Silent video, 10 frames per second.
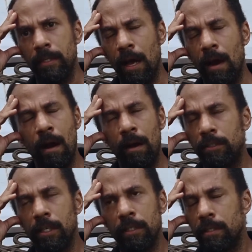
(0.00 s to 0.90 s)
that are
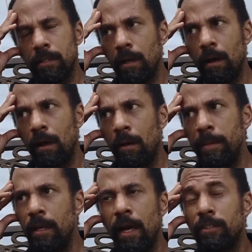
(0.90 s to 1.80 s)
just, I
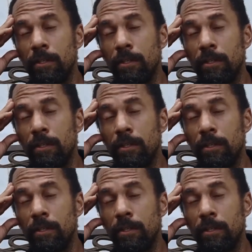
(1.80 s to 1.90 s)
mean,